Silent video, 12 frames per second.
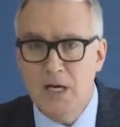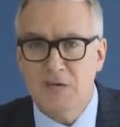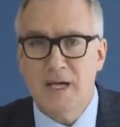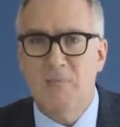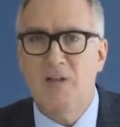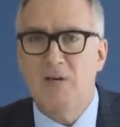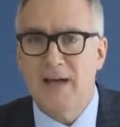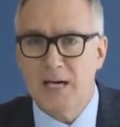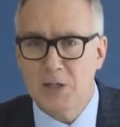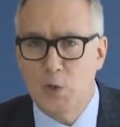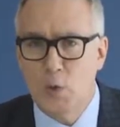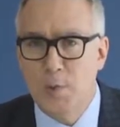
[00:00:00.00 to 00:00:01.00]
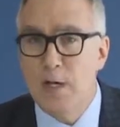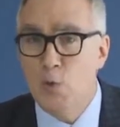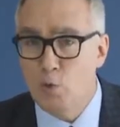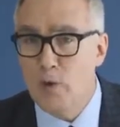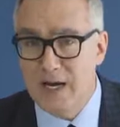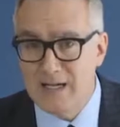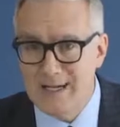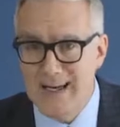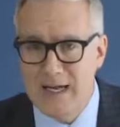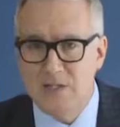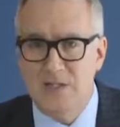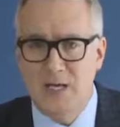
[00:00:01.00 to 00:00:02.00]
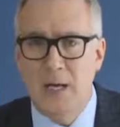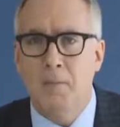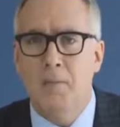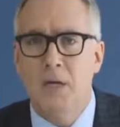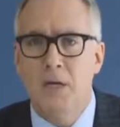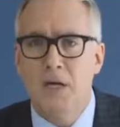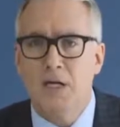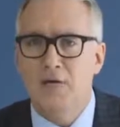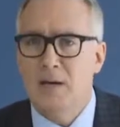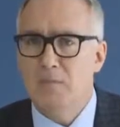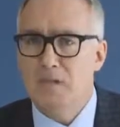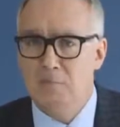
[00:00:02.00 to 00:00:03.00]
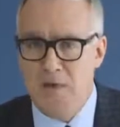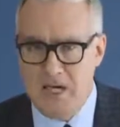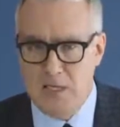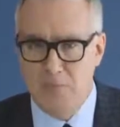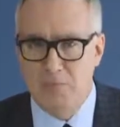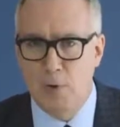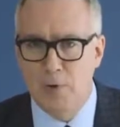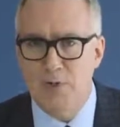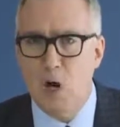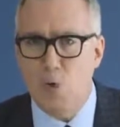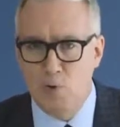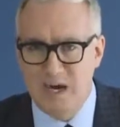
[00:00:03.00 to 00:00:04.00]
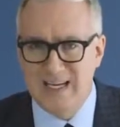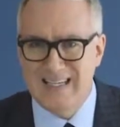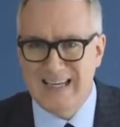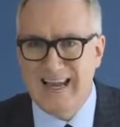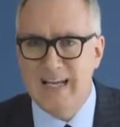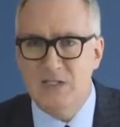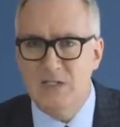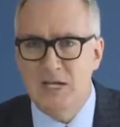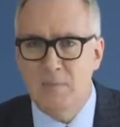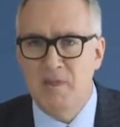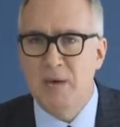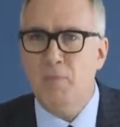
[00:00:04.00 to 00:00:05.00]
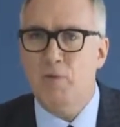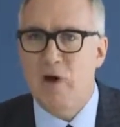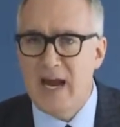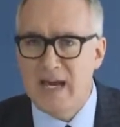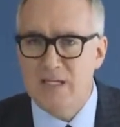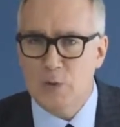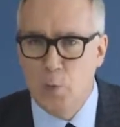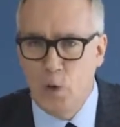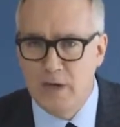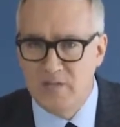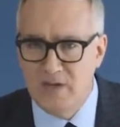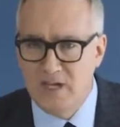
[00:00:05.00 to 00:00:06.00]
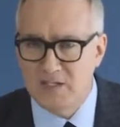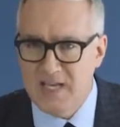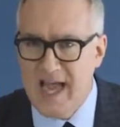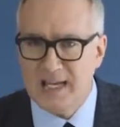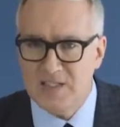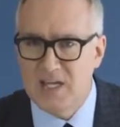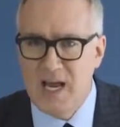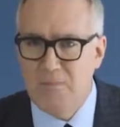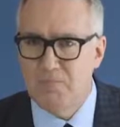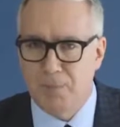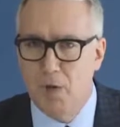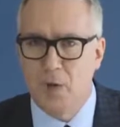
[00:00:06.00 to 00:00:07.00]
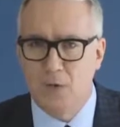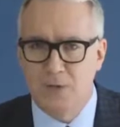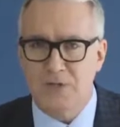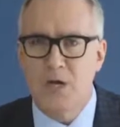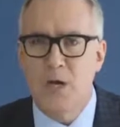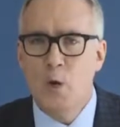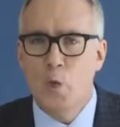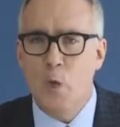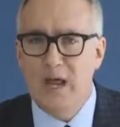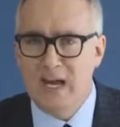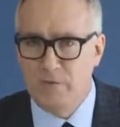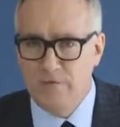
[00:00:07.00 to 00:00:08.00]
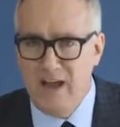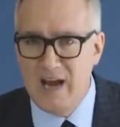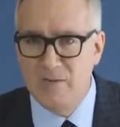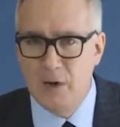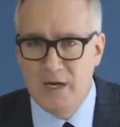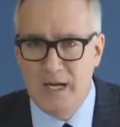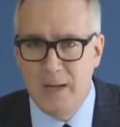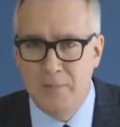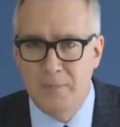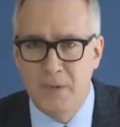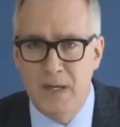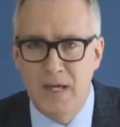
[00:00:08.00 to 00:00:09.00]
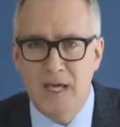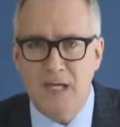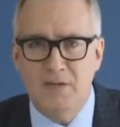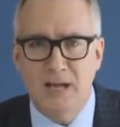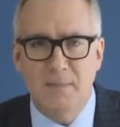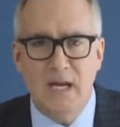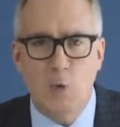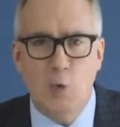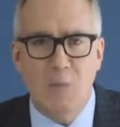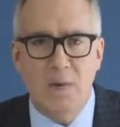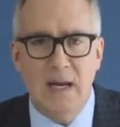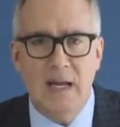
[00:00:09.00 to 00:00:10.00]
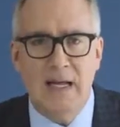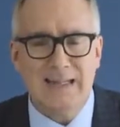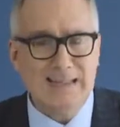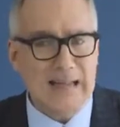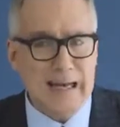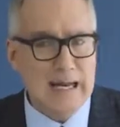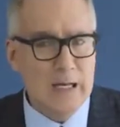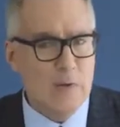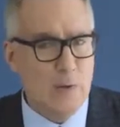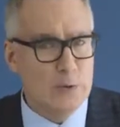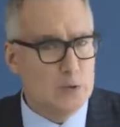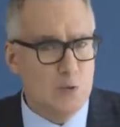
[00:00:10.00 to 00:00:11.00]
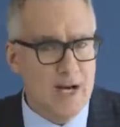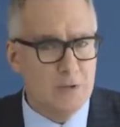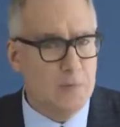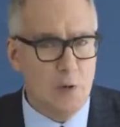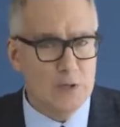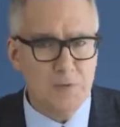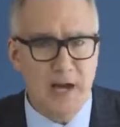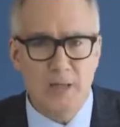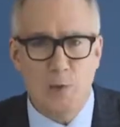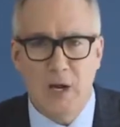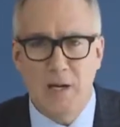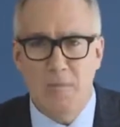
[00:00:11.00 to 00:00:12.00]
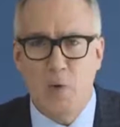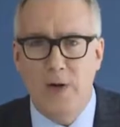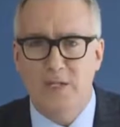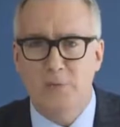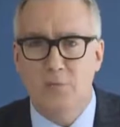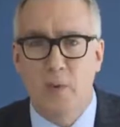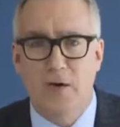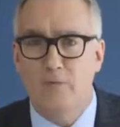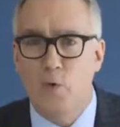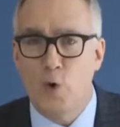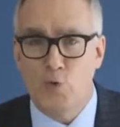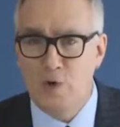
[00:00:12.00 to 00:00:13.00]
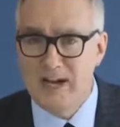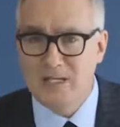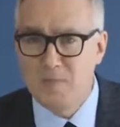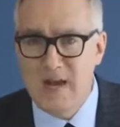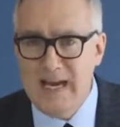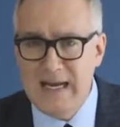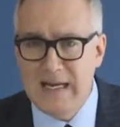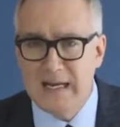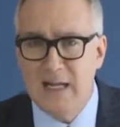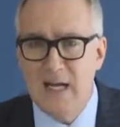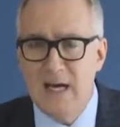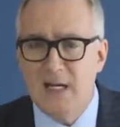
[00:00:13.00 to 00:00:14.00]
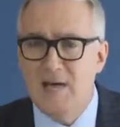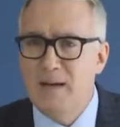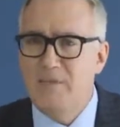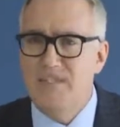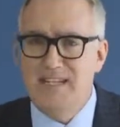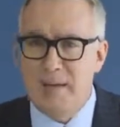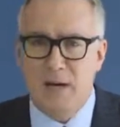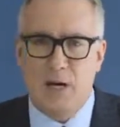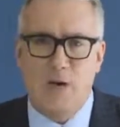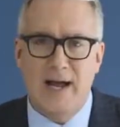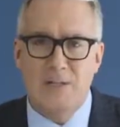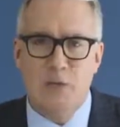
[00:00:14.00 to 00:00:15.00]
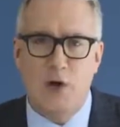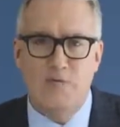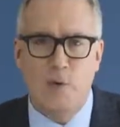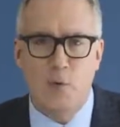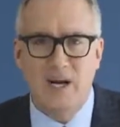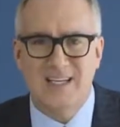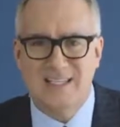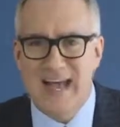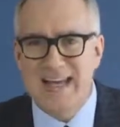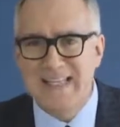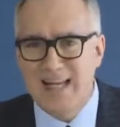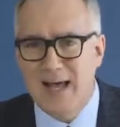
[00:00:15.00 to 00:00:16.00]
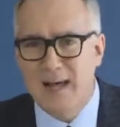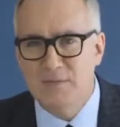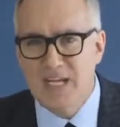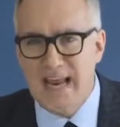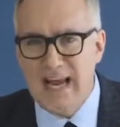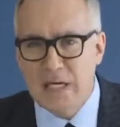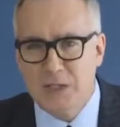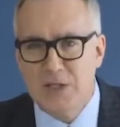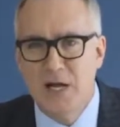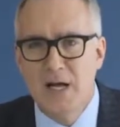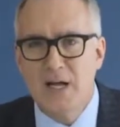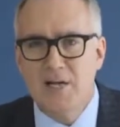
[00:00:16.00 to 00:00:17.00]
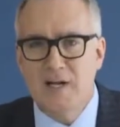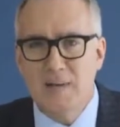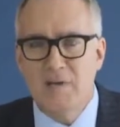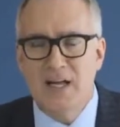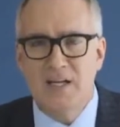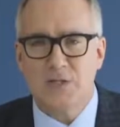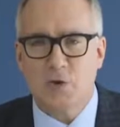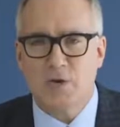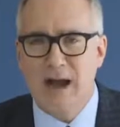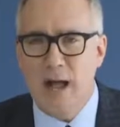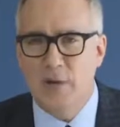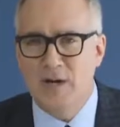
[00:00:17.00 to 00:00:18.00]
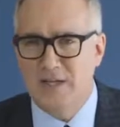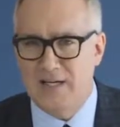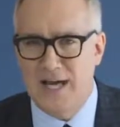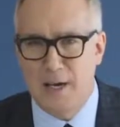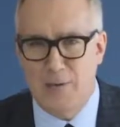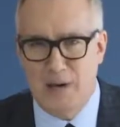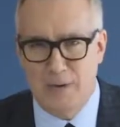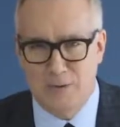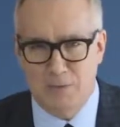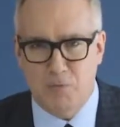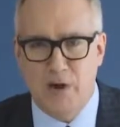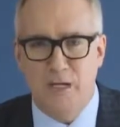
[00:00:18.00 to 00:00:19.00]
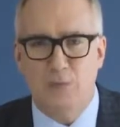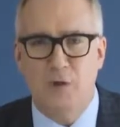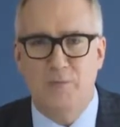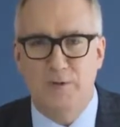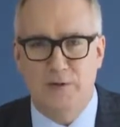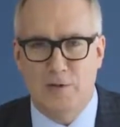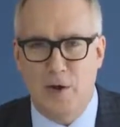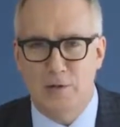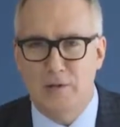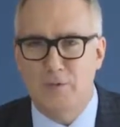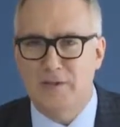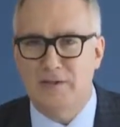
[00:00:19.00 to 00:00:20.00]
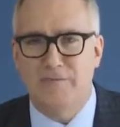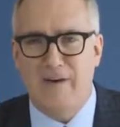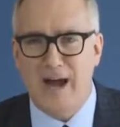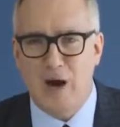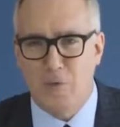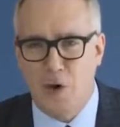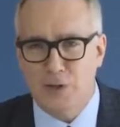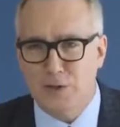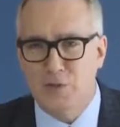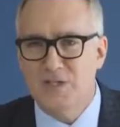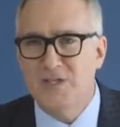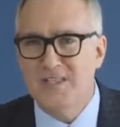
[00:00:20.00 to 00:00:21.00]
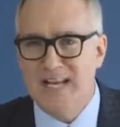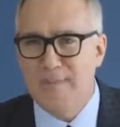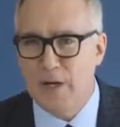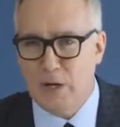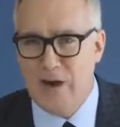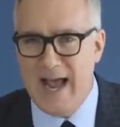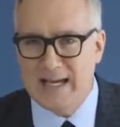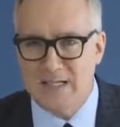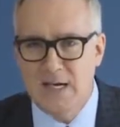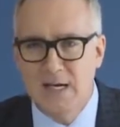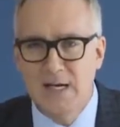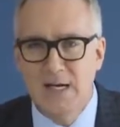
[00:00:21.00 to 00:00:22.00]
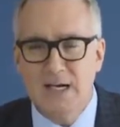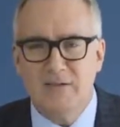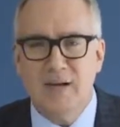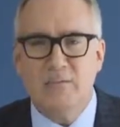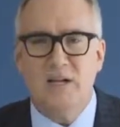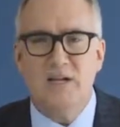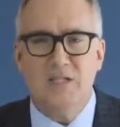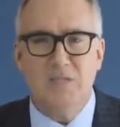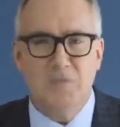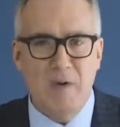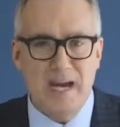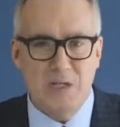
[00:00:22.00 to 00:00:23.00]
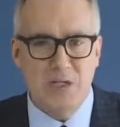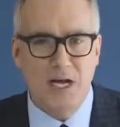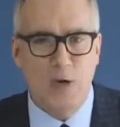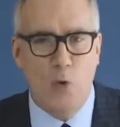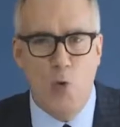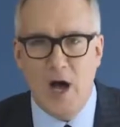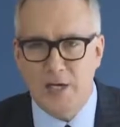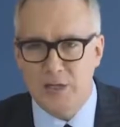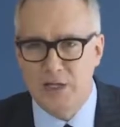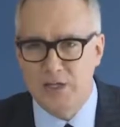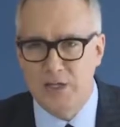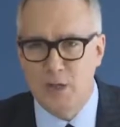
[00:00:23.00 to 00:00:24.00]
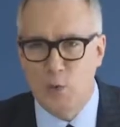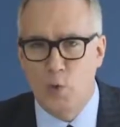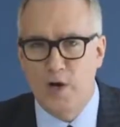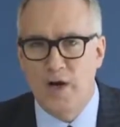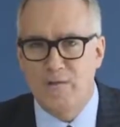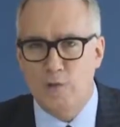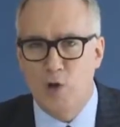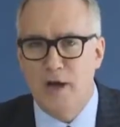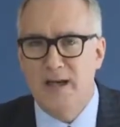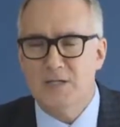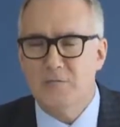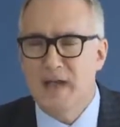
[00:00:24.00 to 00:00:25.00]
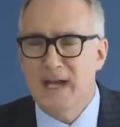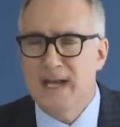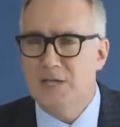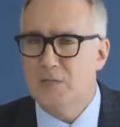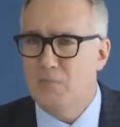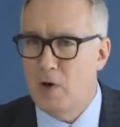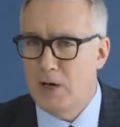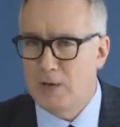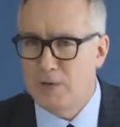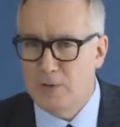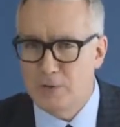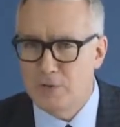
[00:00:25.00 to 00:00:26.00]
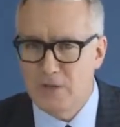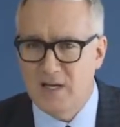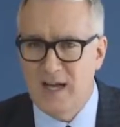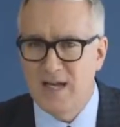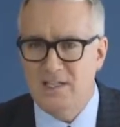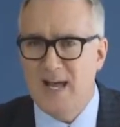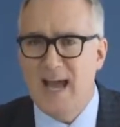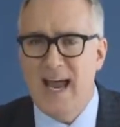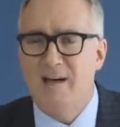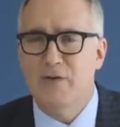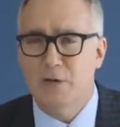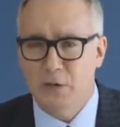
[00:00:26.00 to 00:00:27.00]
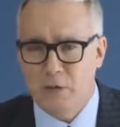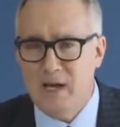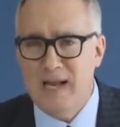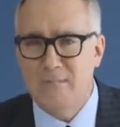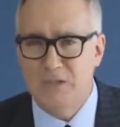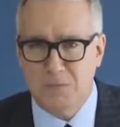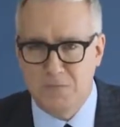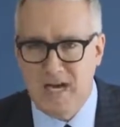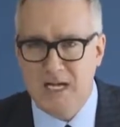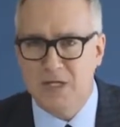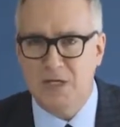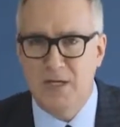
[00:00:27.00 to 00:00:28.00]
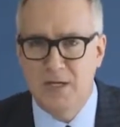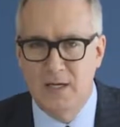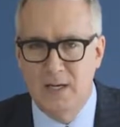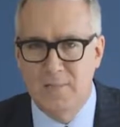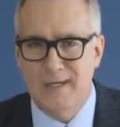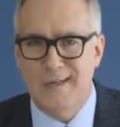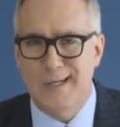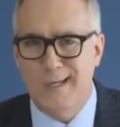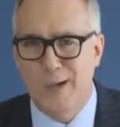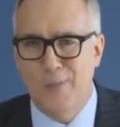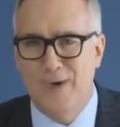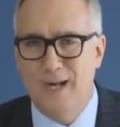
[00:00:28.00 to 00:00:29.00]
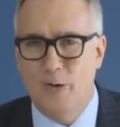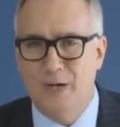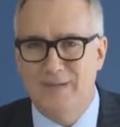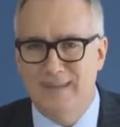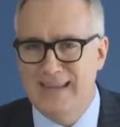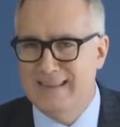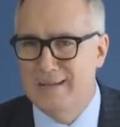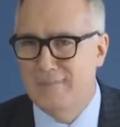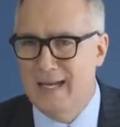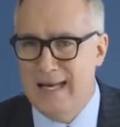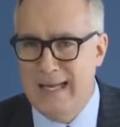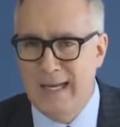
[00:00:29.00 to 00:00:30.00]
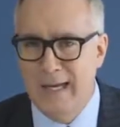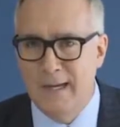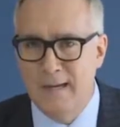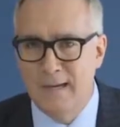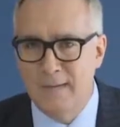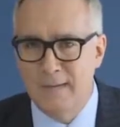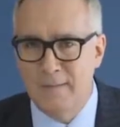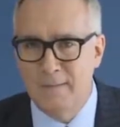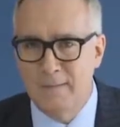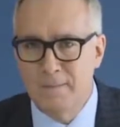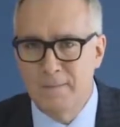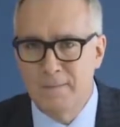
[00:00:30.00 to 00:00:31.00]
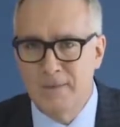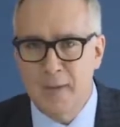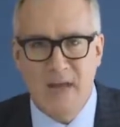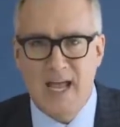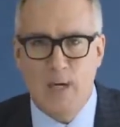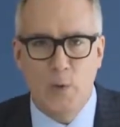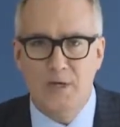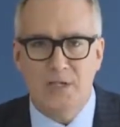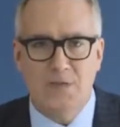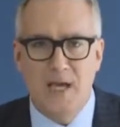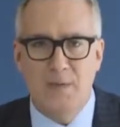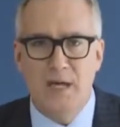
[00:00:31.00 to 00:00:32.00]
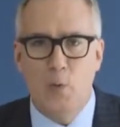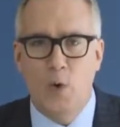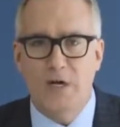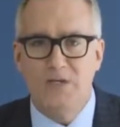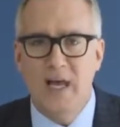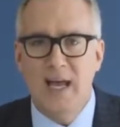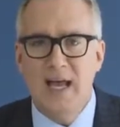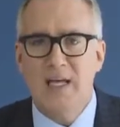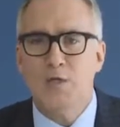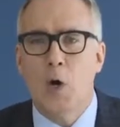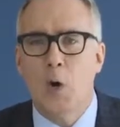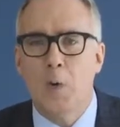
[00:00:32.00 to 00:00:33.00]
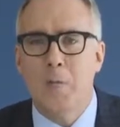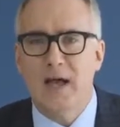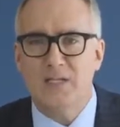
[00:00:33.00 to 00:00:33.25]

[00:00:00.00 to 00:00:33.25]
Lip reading: claimed the election will be rigged against him, claimed the opinion polls are rigged against him, then praised one of the exact same polls when it favored him, claimed he would be leading those rigged polls by 20 points, but for rigged media, claimed Democrats are voting 10 times each, claimed that his crowd in Colorado Springs would have been larger, but the fire marshal was a Democrat, claimed that his speech in Washington would have drawn as many as Martin Luther King's I Have a Dream speech, but that nobody would let them in. A man who has claimed he was his own